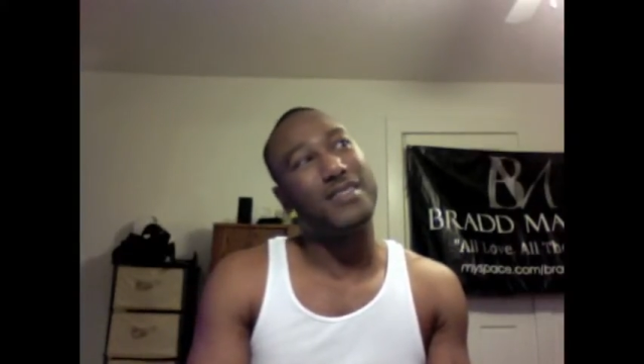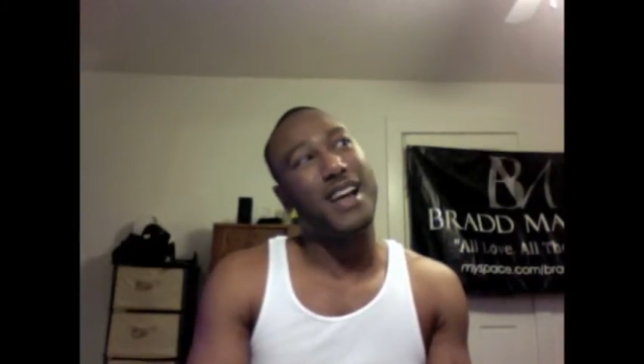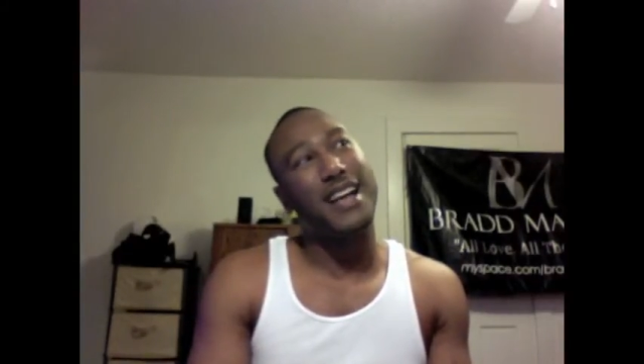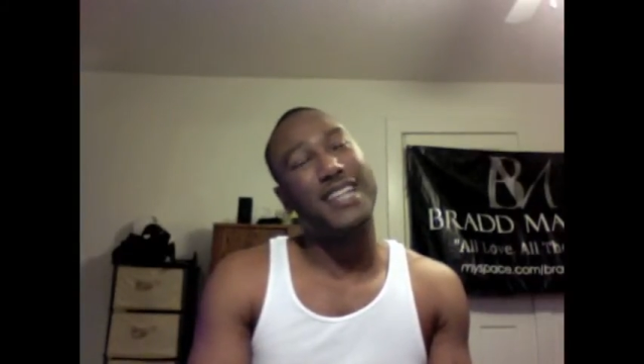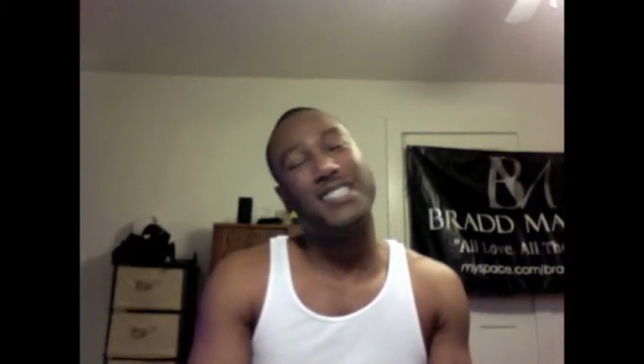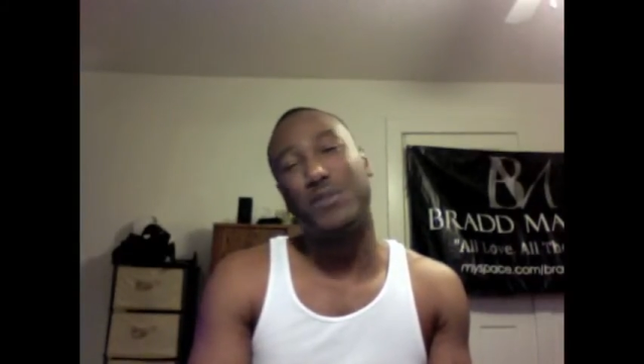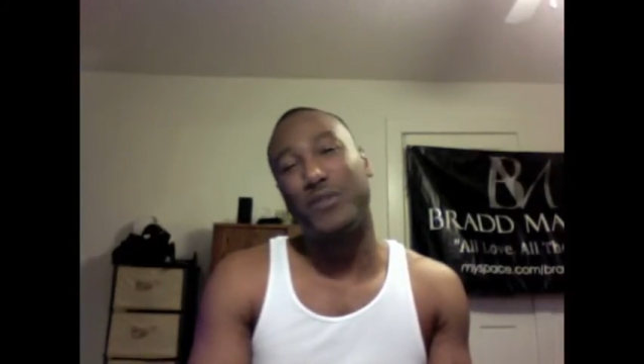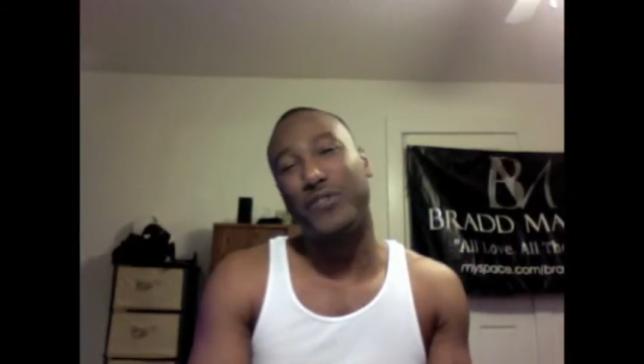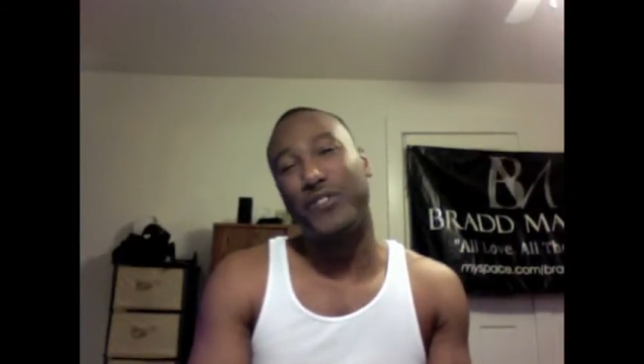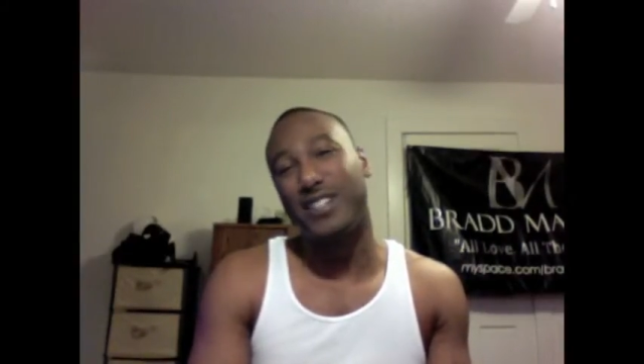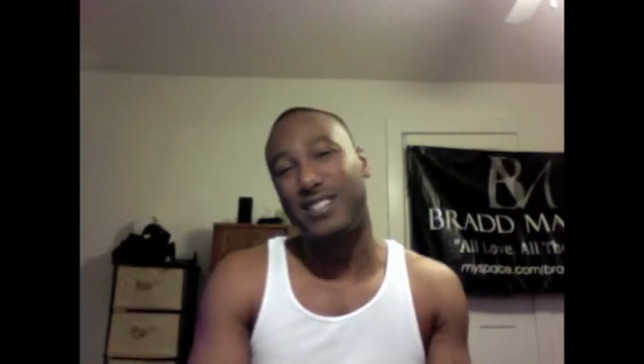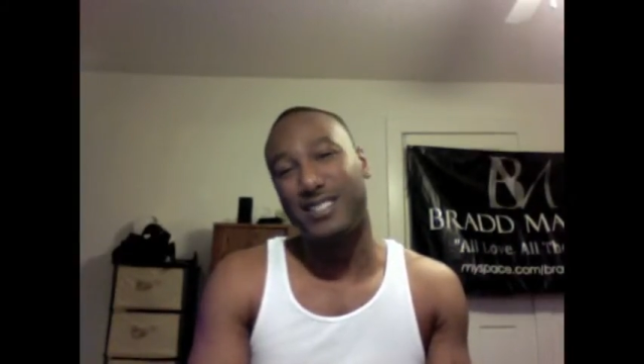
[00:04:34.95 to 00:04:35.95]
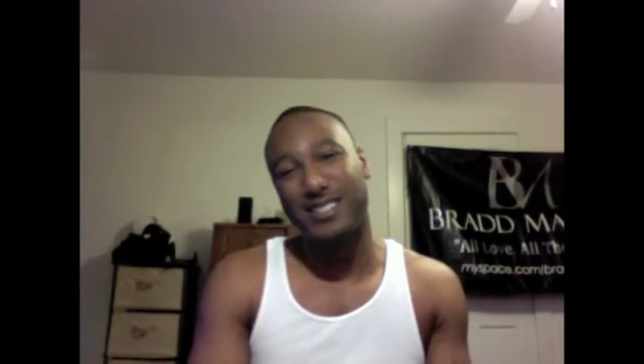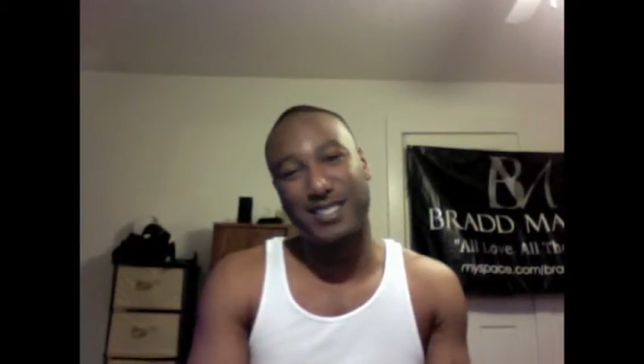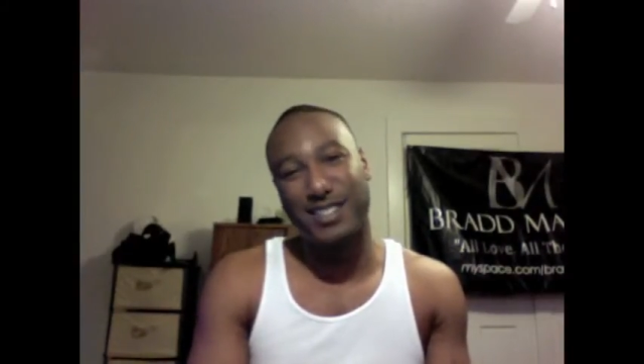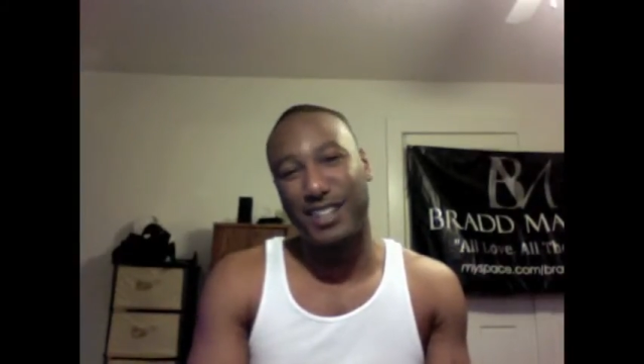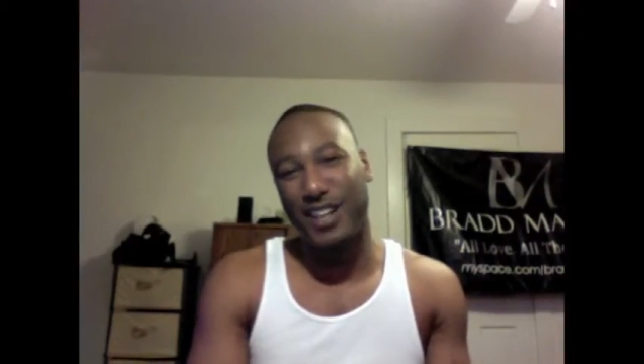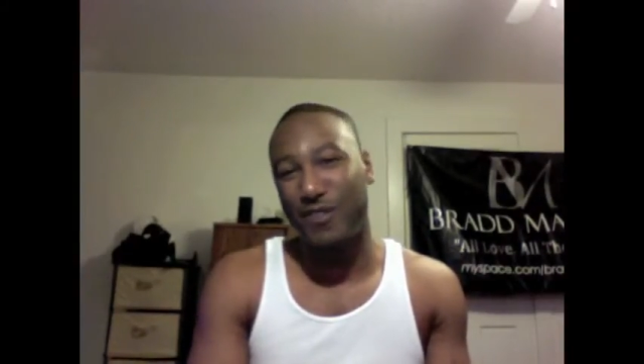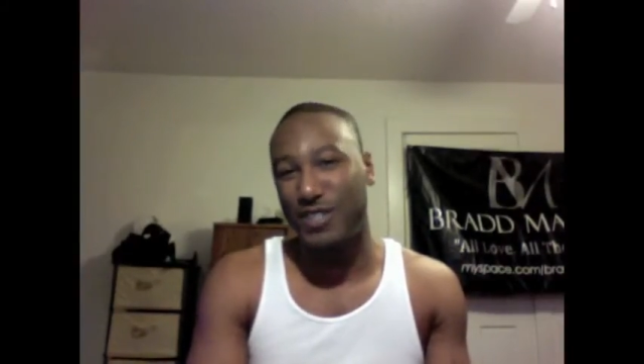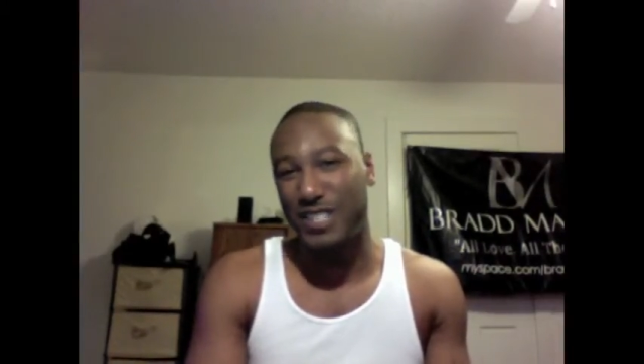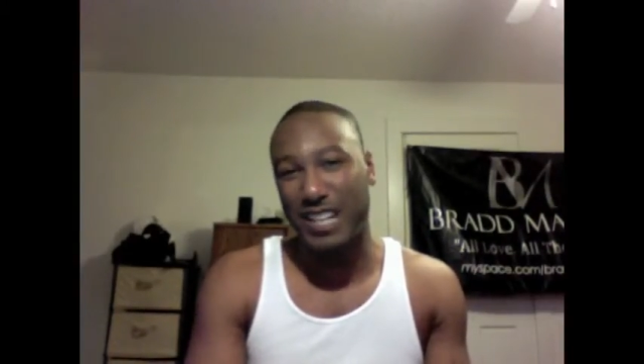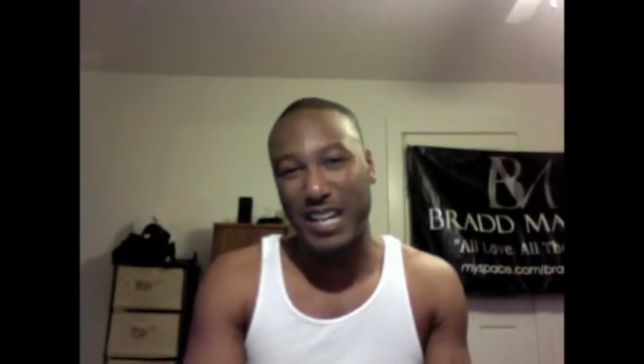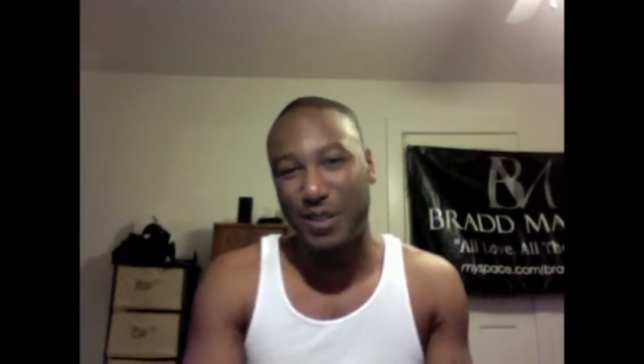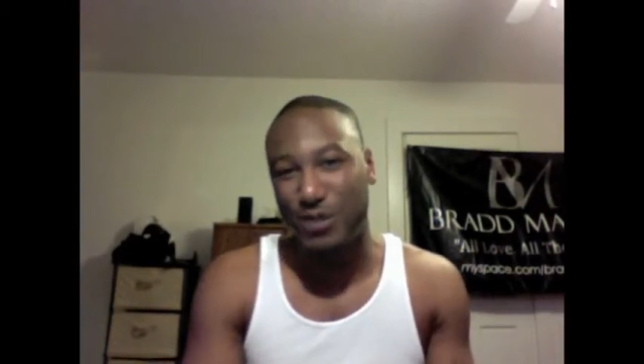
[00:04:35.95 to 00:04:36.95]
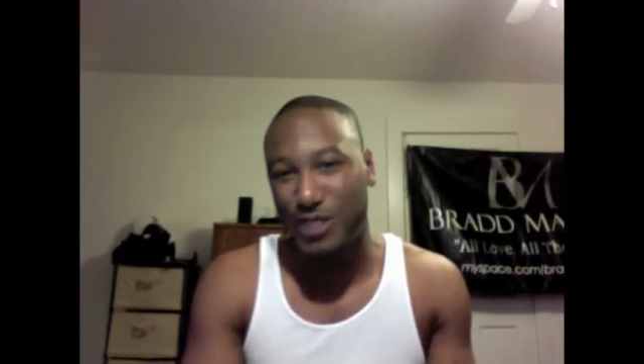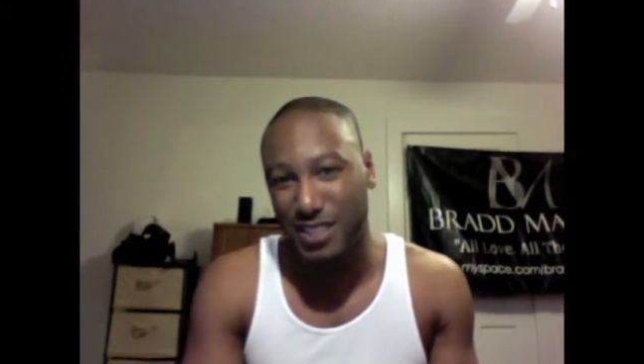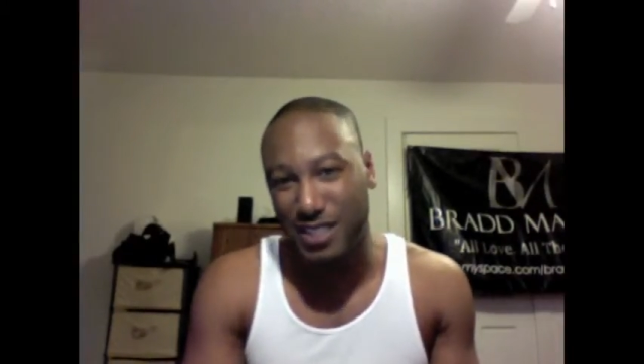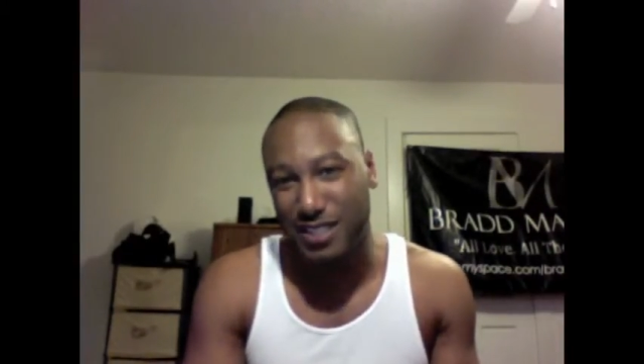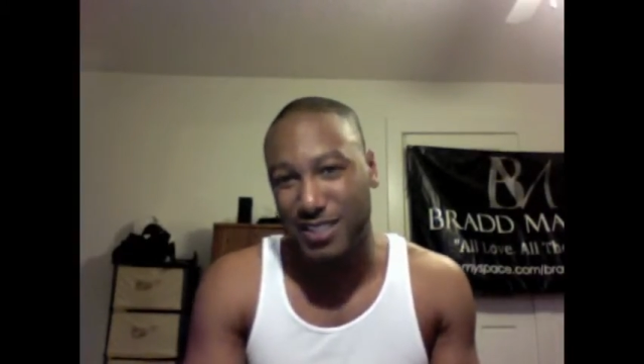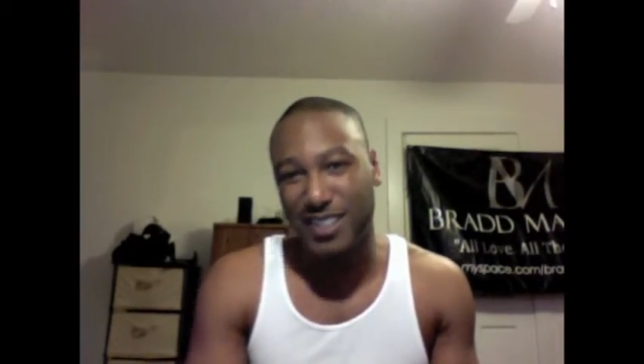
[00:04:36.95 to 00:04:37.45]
I guess it'd be French. It's a lover's language.